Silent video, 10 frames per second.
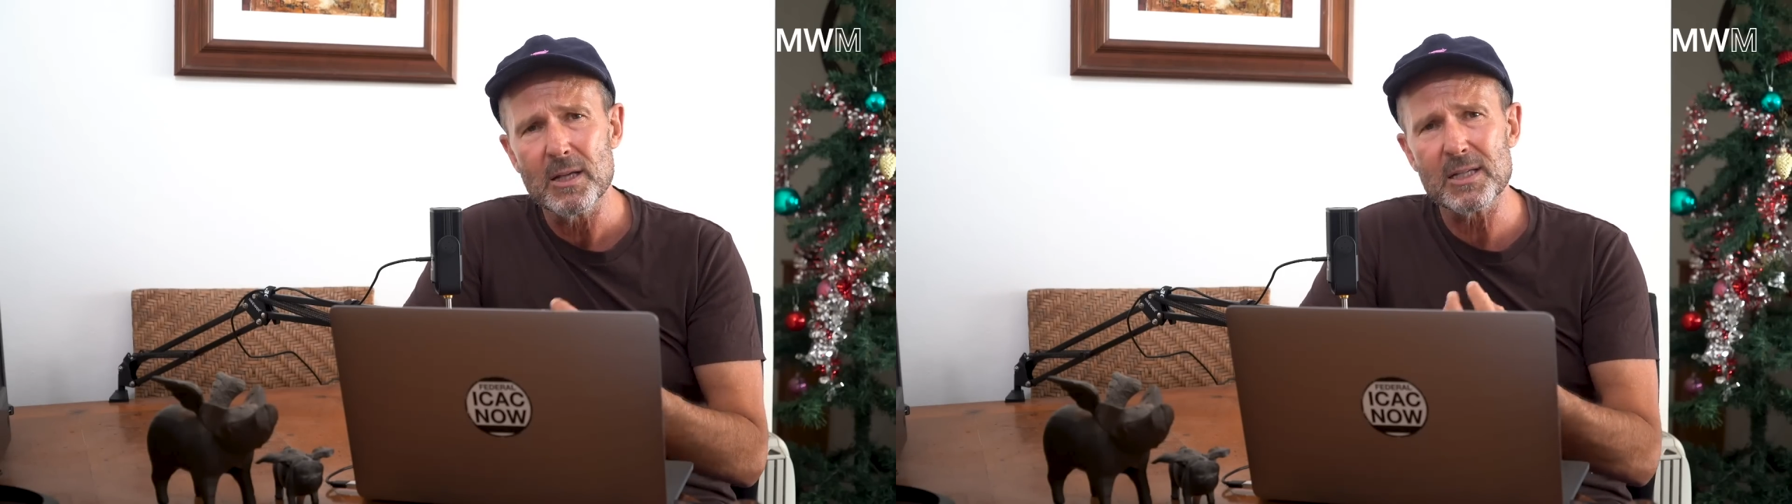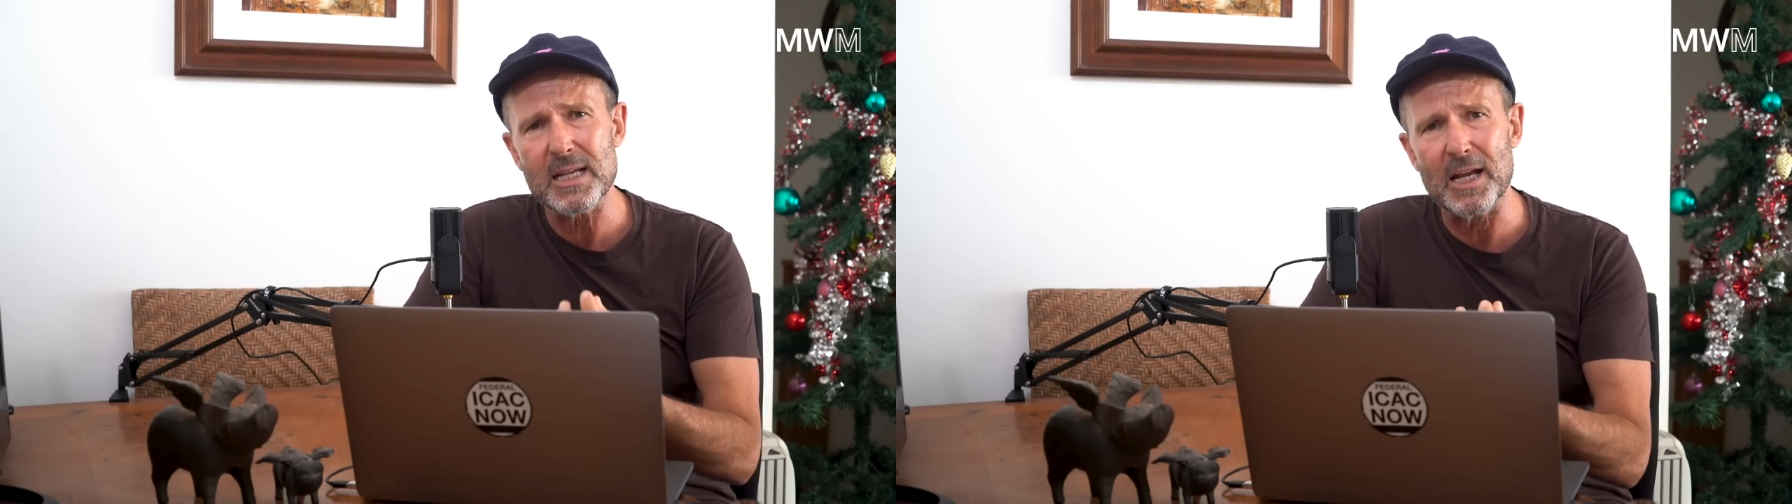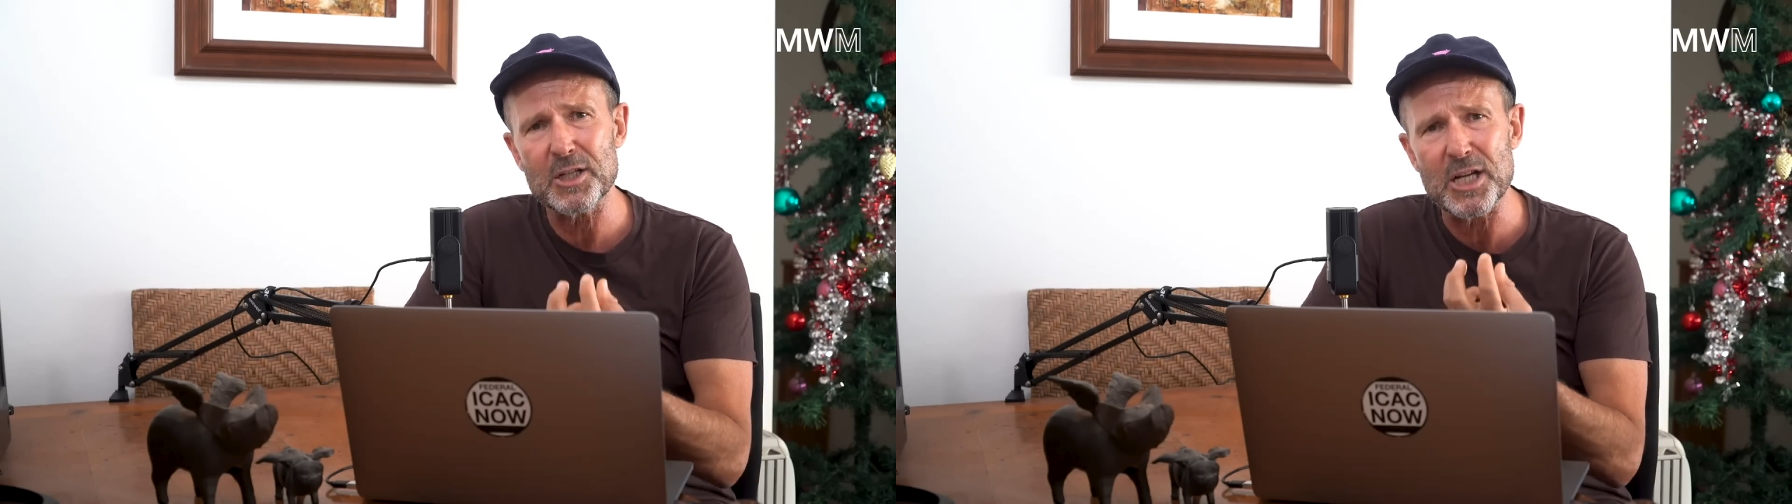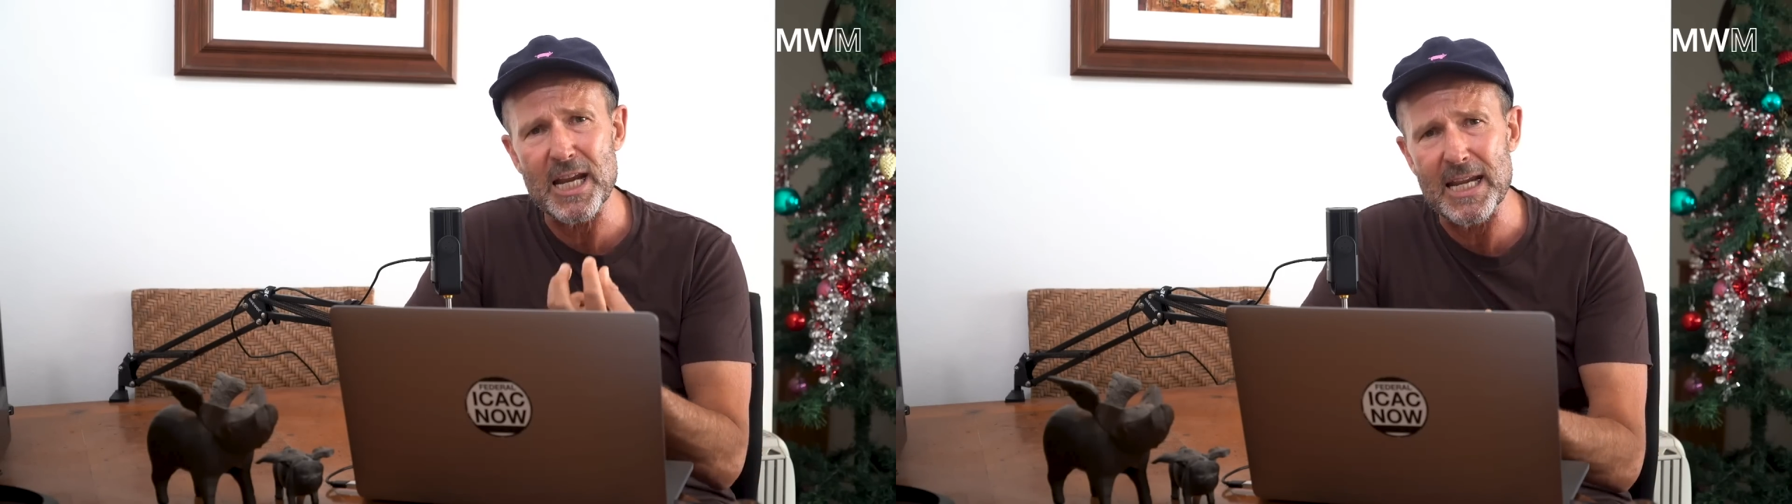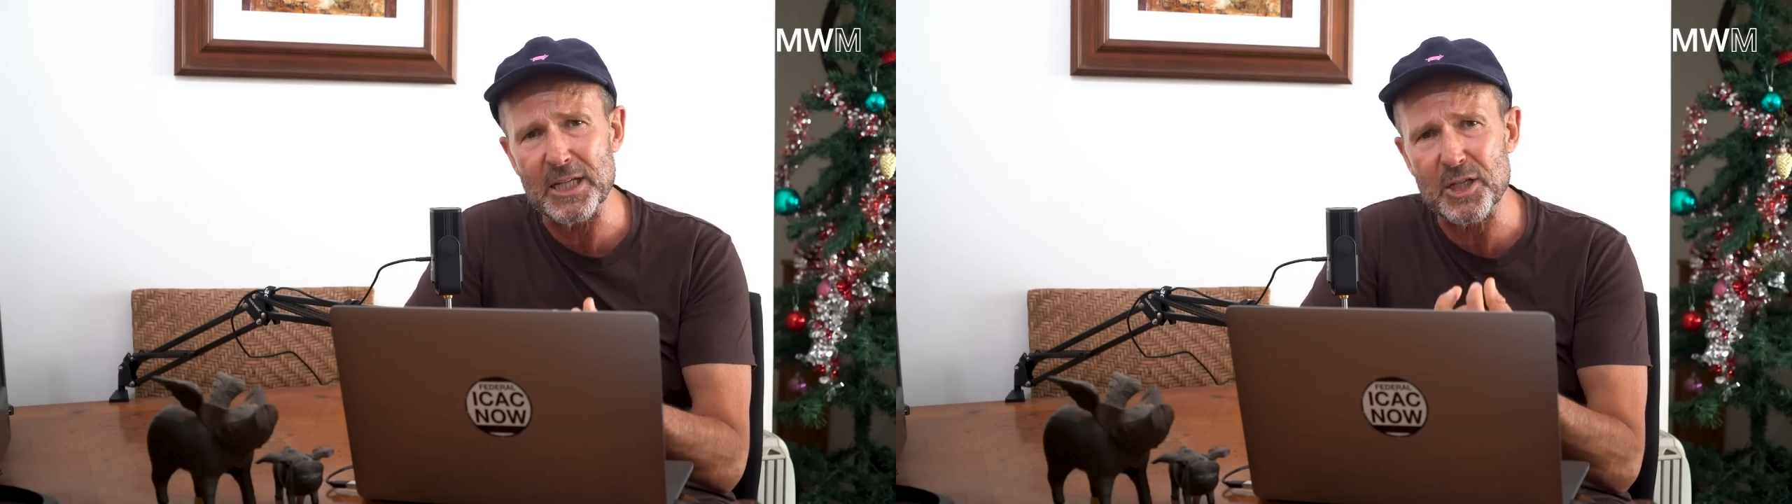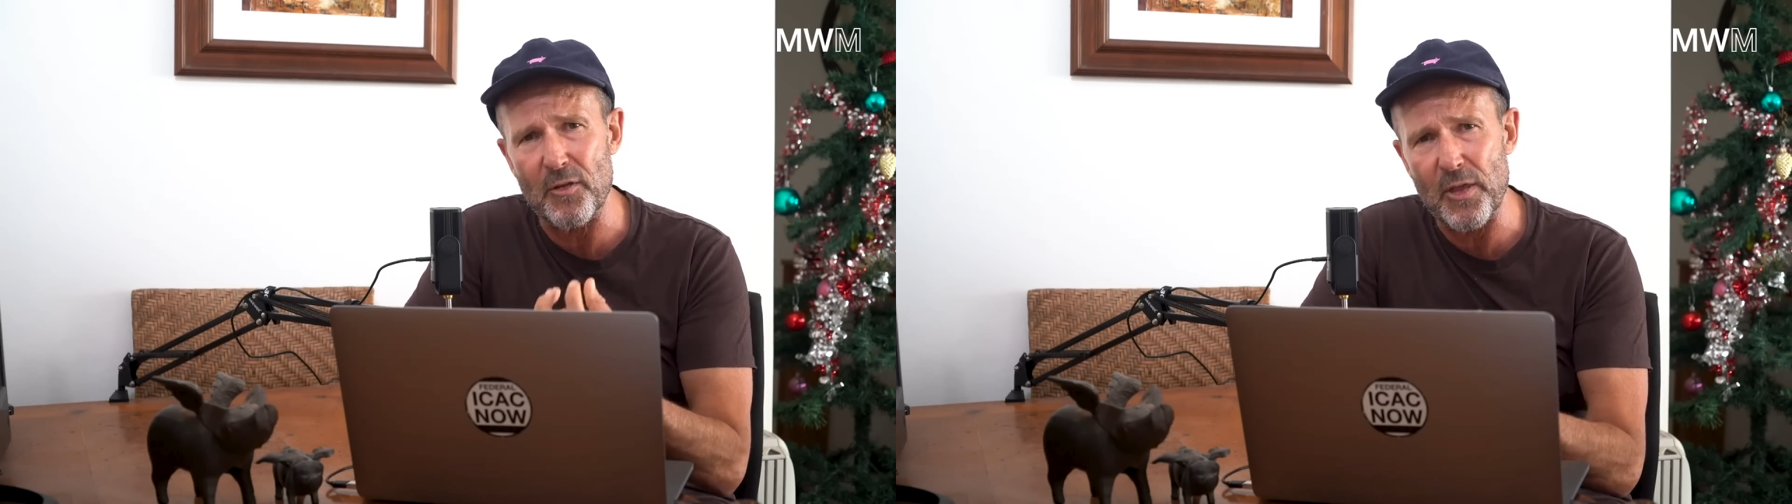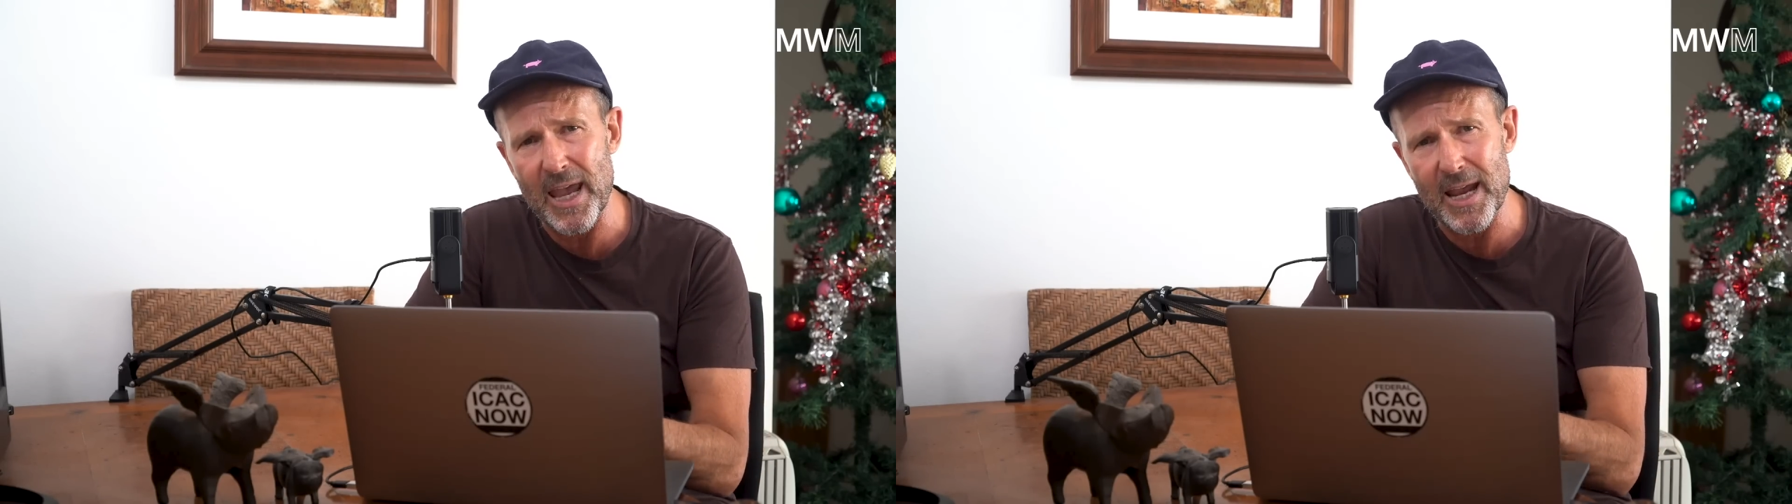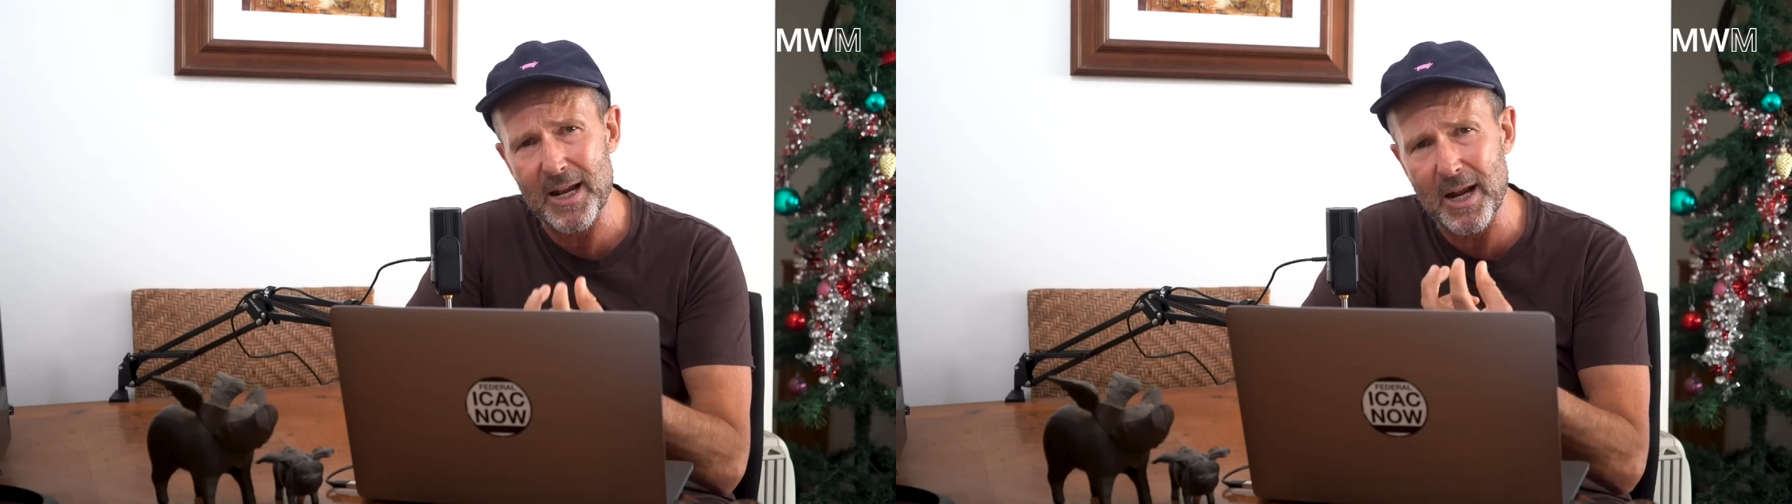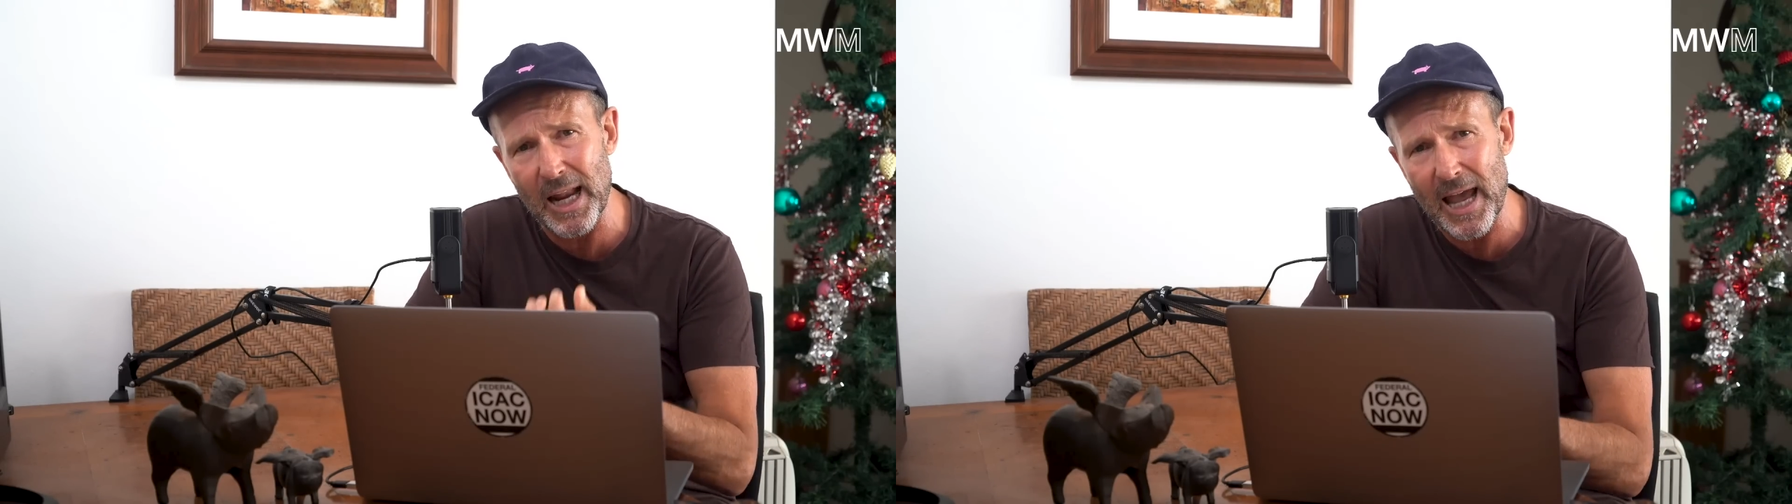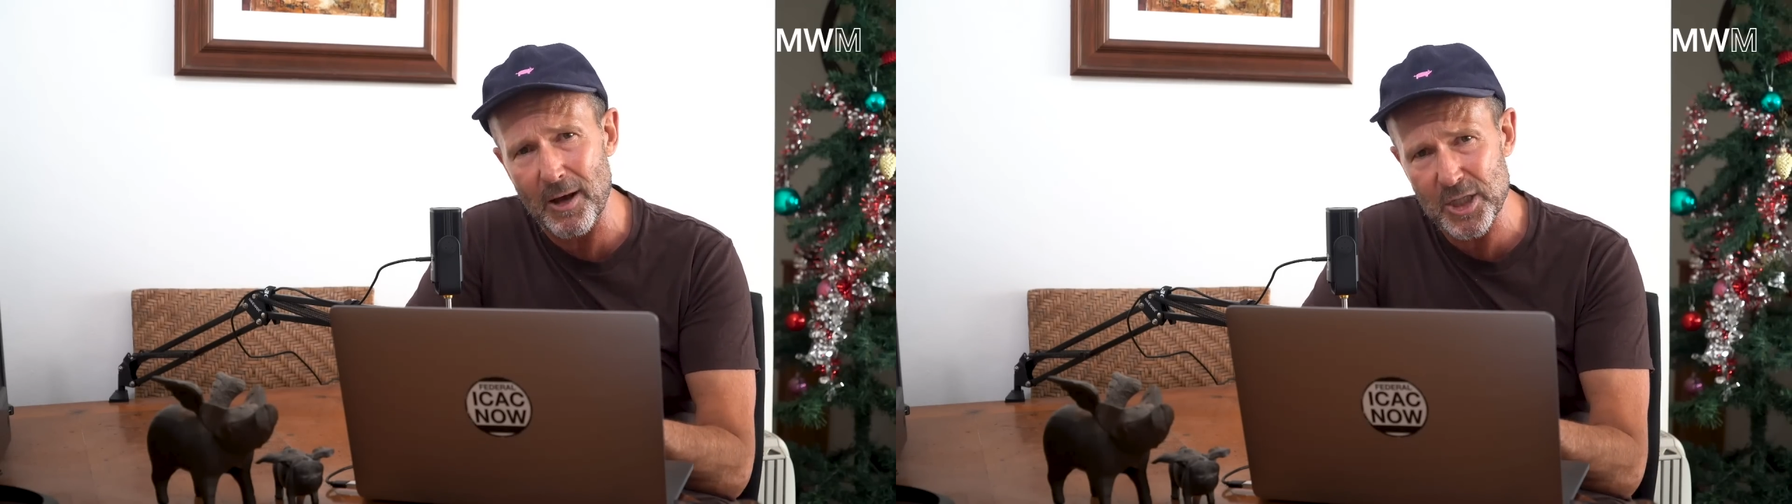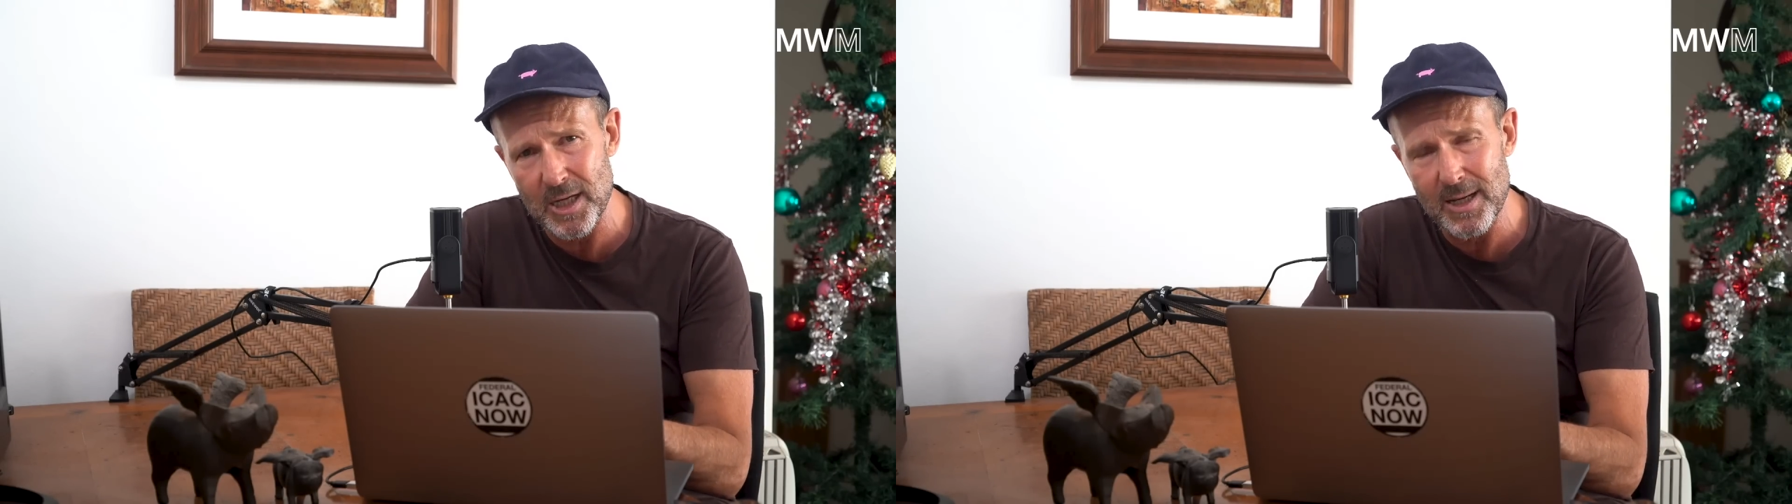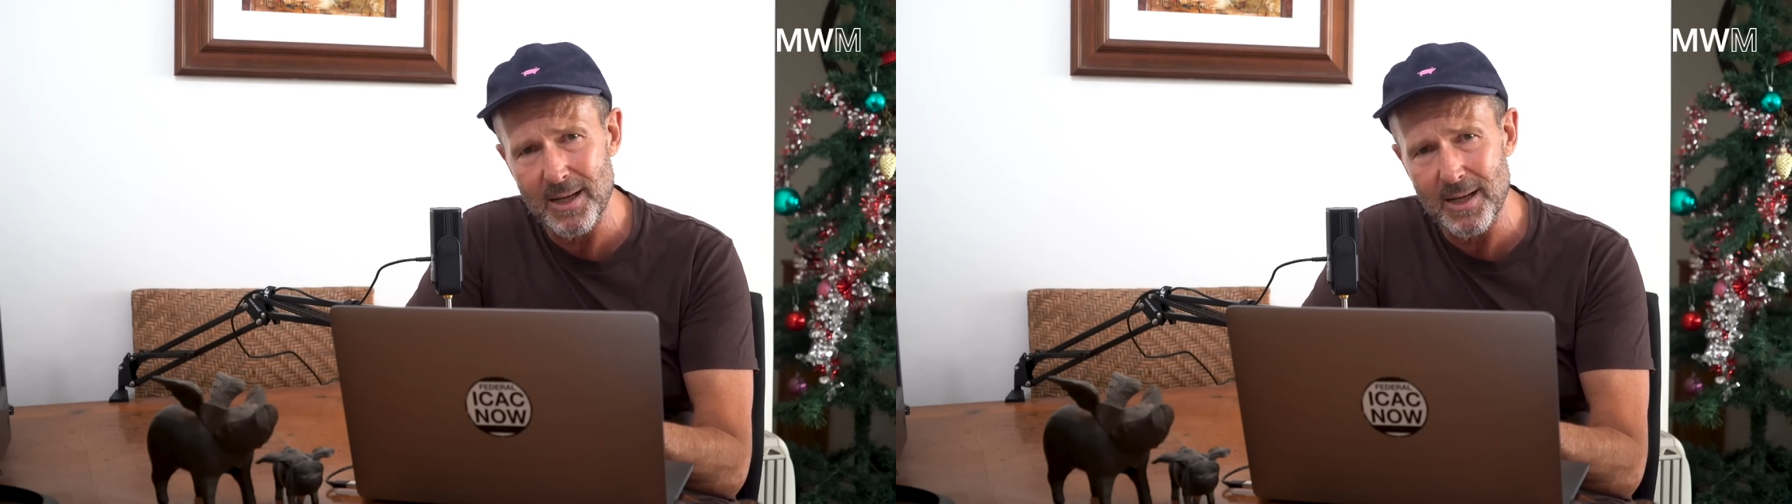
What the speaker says: Such is their clout.